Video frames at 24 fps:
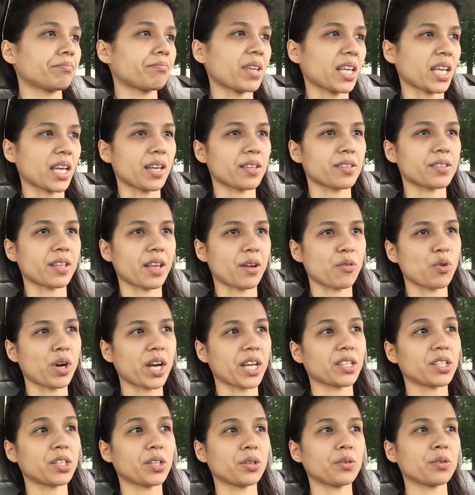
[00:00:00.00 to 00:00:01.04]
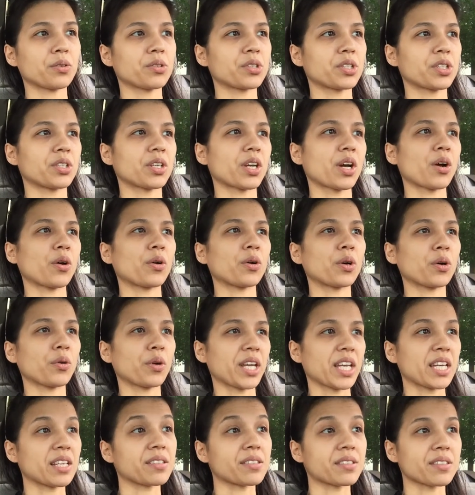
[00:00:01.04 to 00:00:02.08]
because they want you to know who
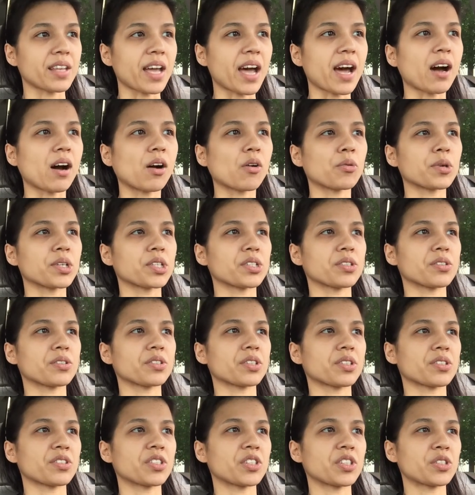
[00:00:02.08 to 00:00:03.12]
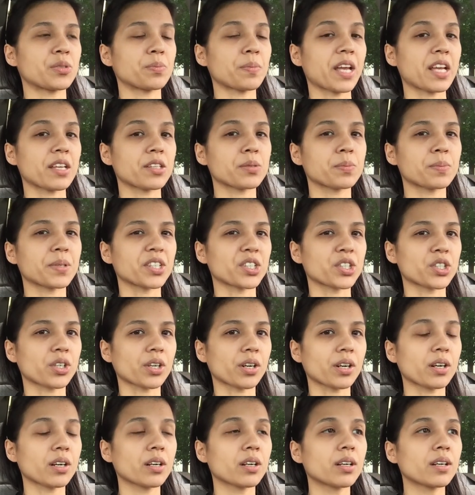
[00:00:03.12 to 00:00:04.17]
he is now, which is just a space
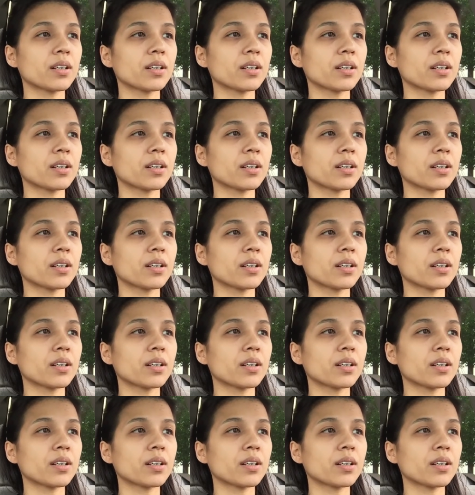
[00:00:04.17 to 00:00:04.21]
pusher.